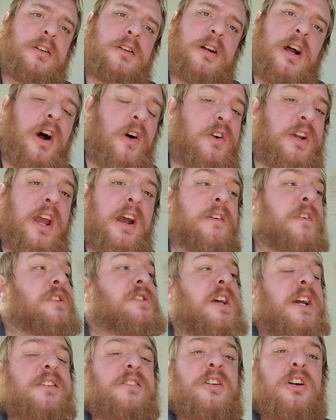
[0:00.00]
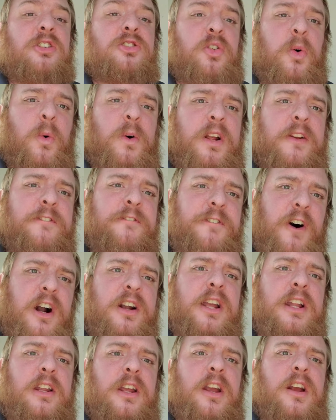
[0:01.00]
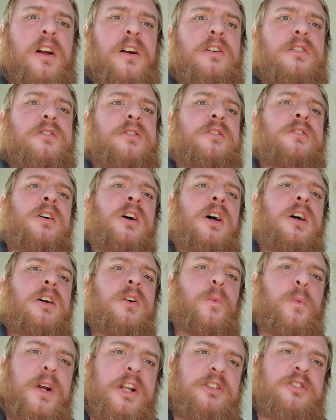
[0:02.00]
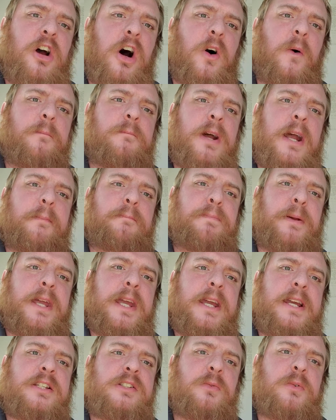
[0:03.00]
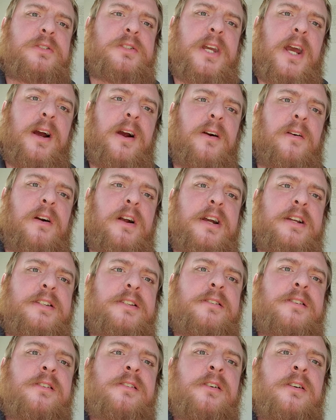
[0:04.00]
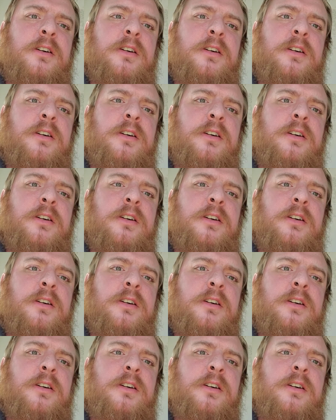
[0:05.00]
I don't care if it takes another 20 fucking years. We don't make peace with terrorists.